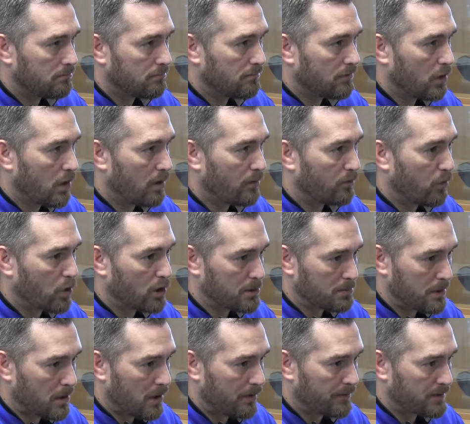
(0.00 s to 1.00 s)
law
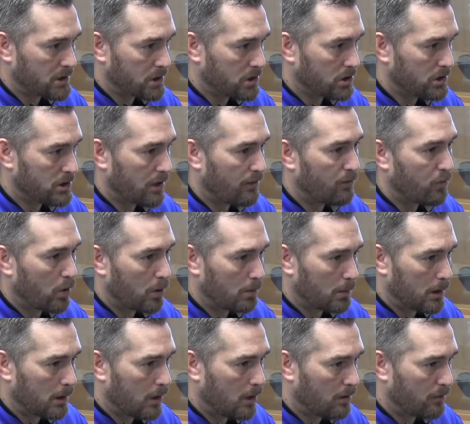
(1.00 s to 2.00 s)
enforcement officers and
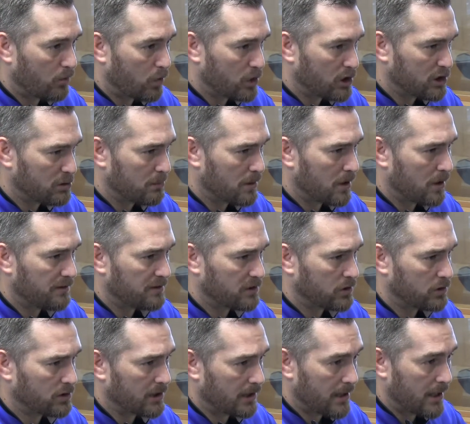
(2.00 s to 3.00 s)
former law enforcement
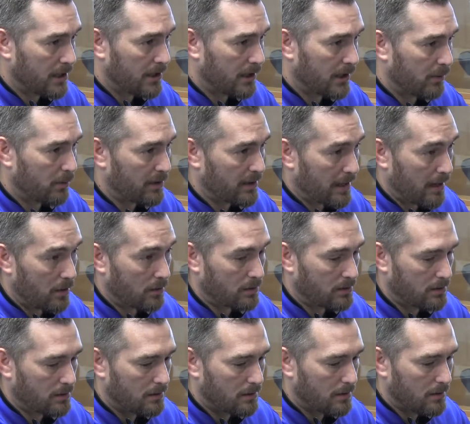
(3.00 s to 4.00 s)
officers to carry
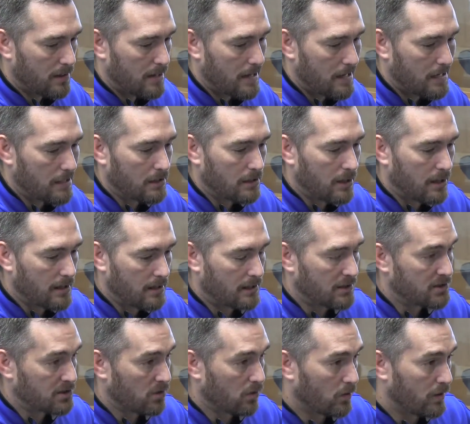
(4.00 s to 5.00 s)
without a
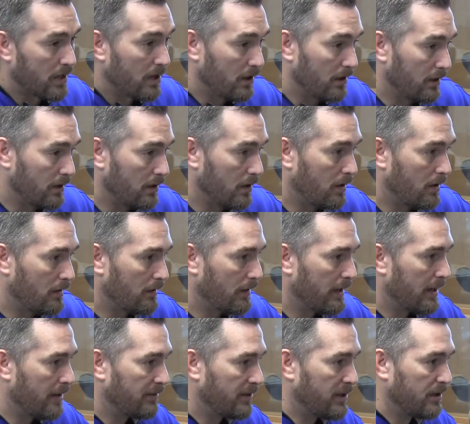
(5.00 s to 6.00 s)
concealed carry card.
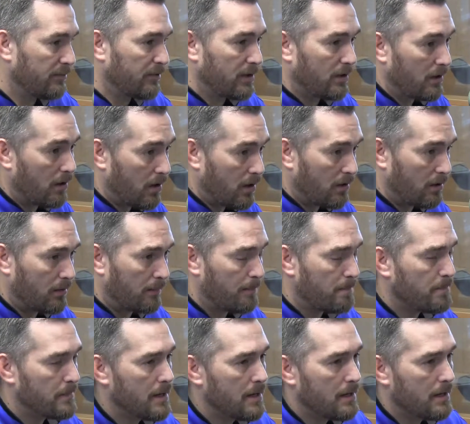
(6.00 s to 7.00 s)
They have a different law.
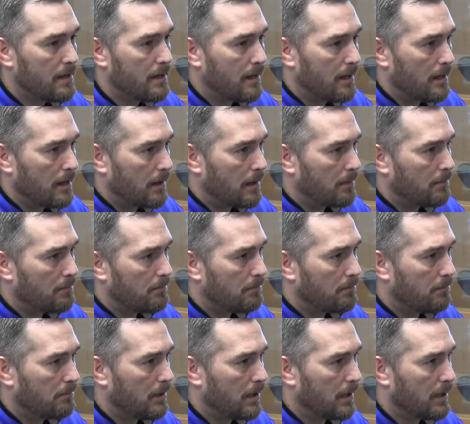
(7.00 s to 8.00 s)

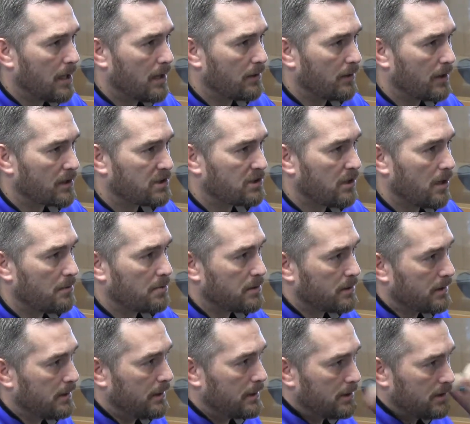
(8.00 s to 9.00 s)
But another
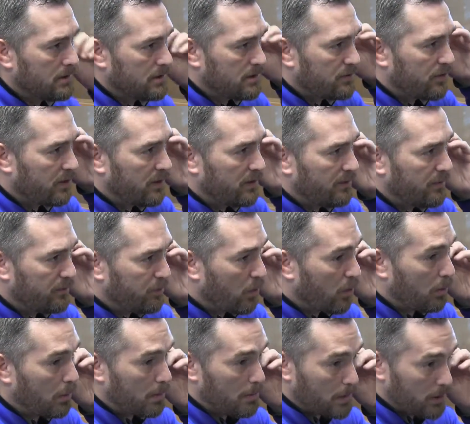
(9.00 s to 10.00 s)
exception is for
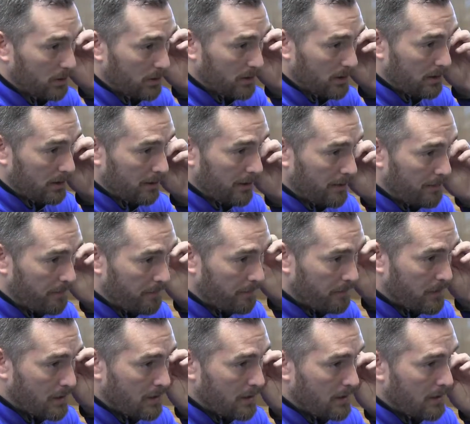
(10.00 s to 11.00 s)
former military,
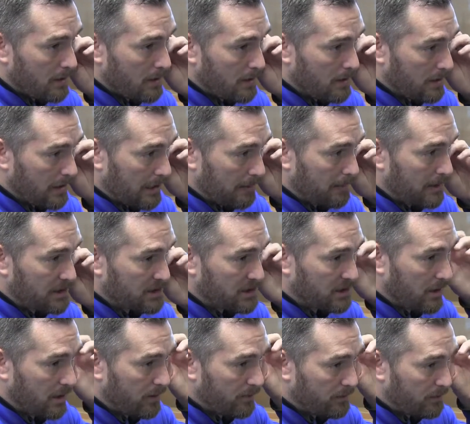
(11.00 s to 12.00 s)
like
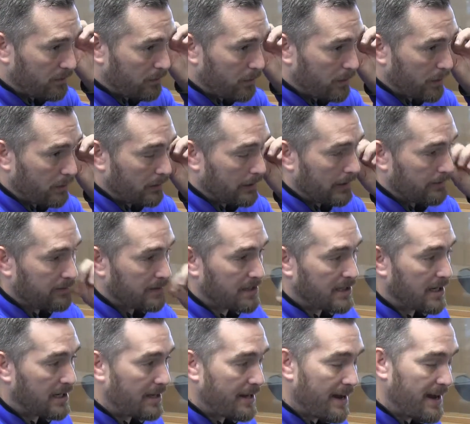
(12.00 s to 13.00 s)
myself. We only have to
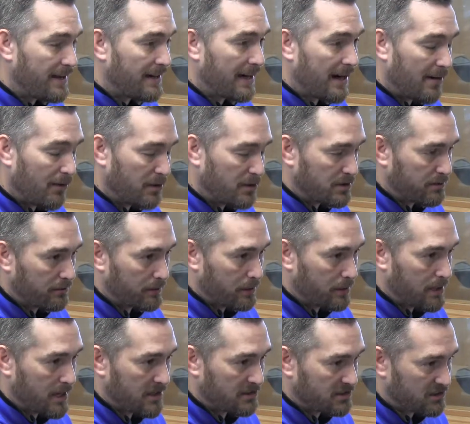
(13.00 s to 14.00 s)
take 8 hours of a
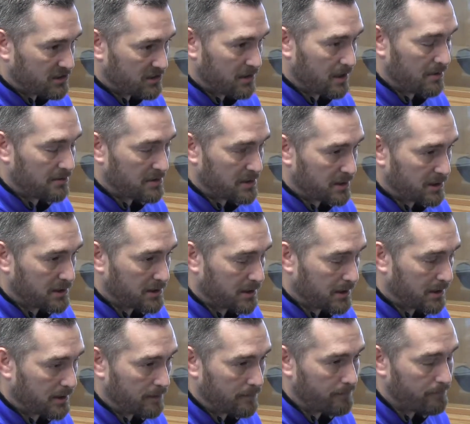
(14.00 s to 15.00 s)
class instead of
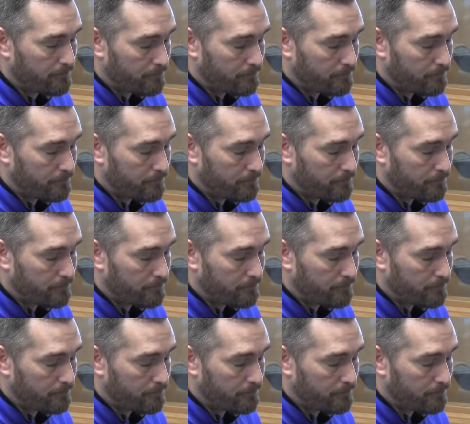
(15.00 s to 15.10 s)
16.